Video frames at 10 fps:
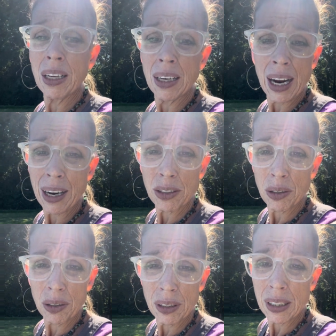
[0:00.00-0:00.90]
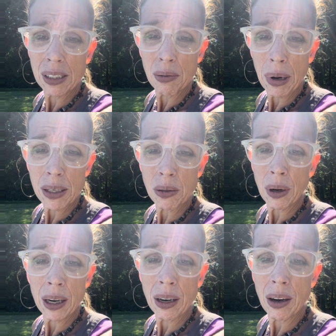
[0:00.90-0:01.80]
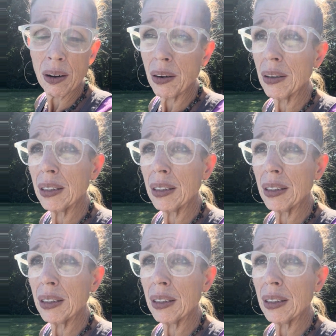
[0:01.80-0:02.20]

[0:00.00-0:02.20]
that natural is the best way to go.